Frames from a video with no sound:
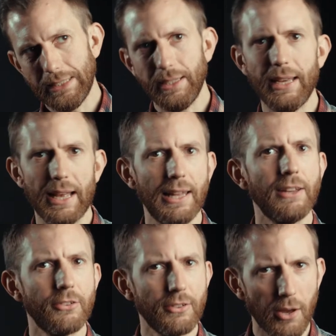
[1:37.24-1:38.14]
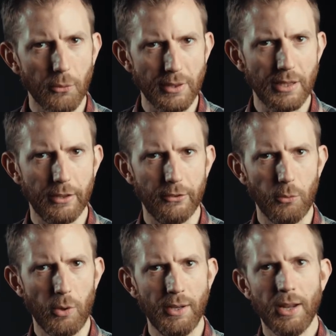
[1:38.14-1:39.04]
Yeah, let's start with the easy
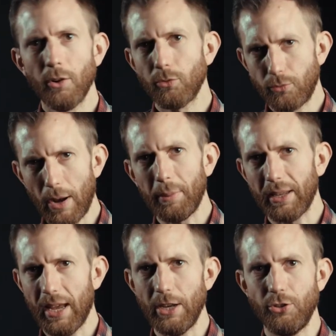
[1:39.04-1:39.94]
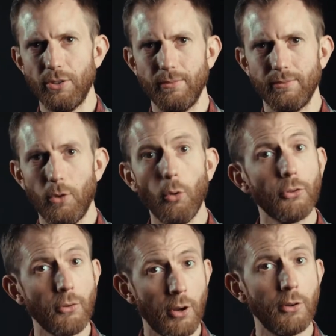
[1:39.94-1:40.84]
one. Replication, also
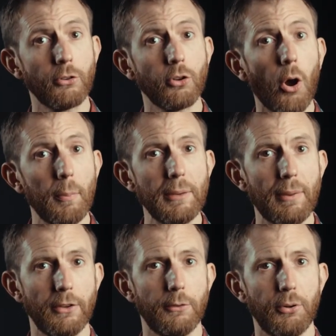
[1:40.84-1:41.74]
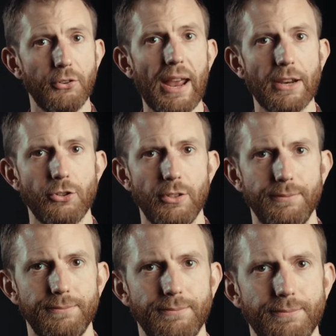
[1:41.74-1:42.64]
known as copy-based protection.
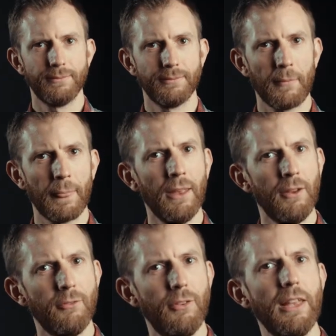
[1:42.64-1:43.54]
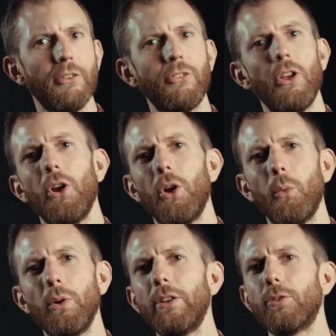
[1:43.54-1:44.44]
For this,
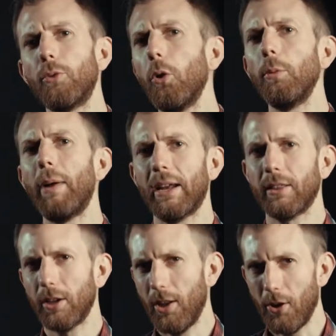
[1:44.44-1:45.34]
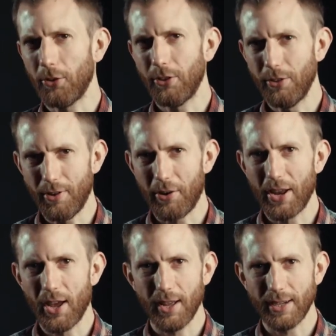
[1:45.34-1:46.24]
we need to roll back the clock to the very
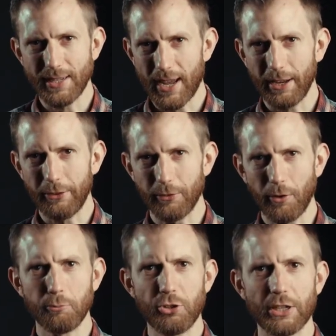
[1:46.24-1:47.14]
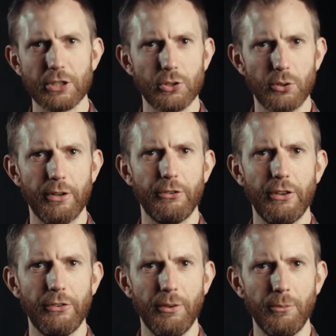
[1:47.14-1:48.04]
early days of object storage
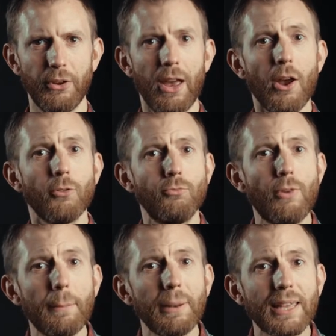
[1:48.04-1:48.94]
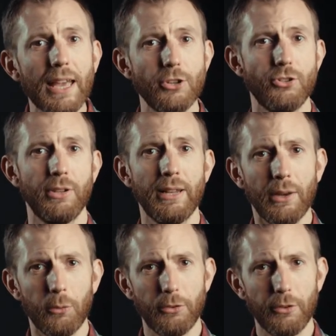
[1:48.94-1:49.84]
systems. Replication
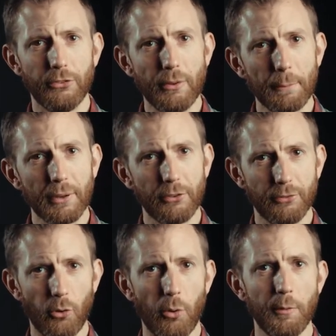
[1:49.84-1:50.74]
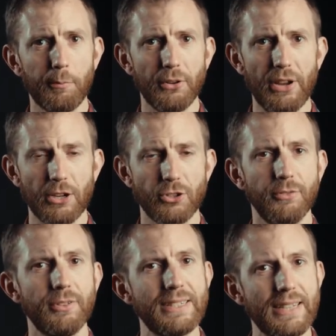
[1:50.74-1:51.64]
was the simplest form of protection
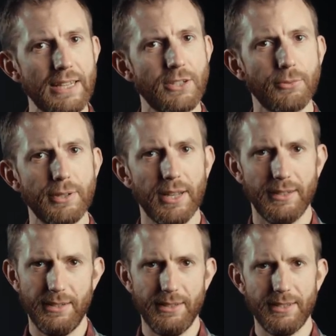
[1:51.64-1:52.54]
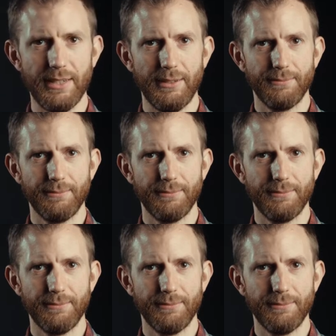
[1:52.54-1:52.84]
for data redundancy.